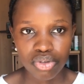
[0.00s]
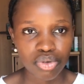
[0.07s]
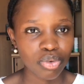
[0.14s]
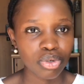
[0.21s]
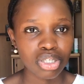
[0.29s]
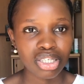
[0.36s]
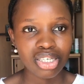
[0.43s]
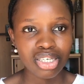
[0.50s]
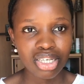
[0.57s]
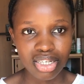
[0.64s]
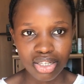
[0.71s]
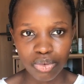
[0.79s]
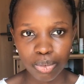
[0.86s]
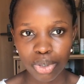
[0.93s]
So
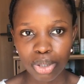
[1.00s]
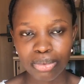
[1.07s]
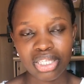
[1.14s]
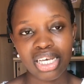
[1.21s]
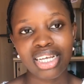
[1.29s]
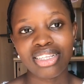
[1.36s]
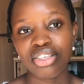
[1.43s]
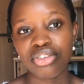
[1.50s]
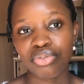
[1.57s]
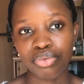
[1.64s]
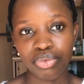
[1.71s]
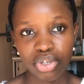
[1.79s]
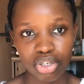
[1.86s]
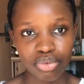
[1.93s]
this website is
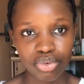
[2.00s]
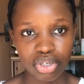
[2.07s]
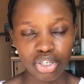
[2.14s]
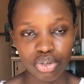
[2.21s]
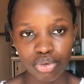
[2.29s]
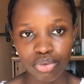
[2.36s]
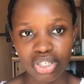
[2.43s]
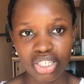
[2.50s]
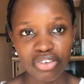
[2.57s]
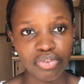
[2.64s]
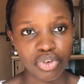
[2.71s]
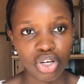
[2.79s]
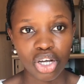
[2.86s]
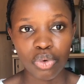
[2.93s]
really, really good if
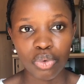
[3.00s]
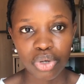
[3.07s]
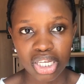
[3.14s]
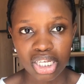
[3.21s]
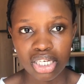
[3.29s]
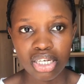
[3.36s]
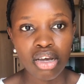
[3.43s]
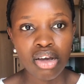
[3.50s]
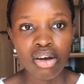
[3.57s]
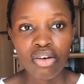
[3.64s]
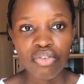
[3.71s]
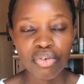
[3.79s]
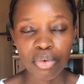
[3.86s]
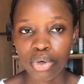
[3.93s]
you are looking
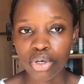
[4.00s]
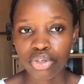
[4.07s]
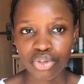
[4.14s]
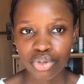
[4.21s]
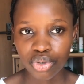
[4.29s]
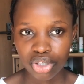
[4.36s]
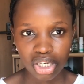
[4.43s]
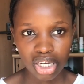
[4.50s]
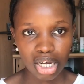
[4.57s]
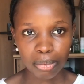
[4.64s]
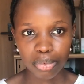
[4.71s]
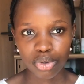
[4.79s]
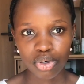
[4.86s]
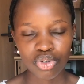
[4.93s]
forward to study
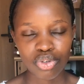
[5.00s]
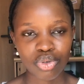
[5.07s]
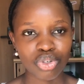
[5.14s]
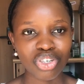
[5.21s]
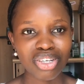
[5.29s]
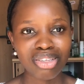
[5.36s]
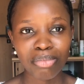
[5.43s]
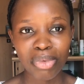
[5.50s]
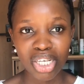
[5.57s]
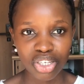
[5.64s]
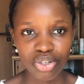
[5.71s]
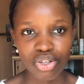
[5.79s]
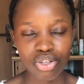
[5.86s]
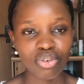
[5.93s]
abroad. So just
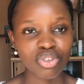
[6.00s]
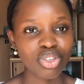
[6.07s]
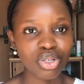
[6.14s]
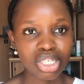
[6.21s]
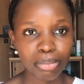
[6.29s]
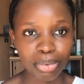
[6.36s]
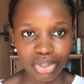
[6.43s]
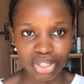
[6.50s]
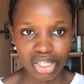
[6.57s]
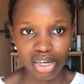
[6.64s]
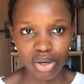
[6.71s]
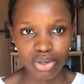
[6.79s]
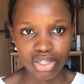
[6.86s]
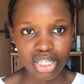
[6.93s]
making use of
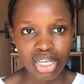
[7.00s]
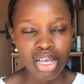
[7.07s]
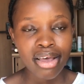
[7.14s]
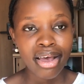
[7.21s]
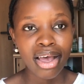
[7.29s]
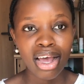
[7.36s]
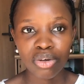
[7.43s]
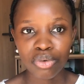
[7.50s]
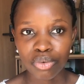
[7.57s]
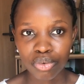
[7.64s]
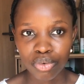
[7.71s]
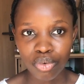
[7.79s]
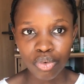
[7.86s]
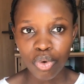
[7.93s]
StudyPortals and
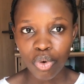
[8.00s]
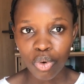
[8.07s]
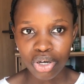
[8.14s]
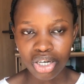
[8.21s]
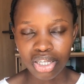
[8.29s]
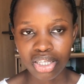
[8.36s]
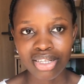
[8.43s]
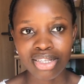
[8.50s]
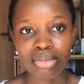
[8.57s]
Google only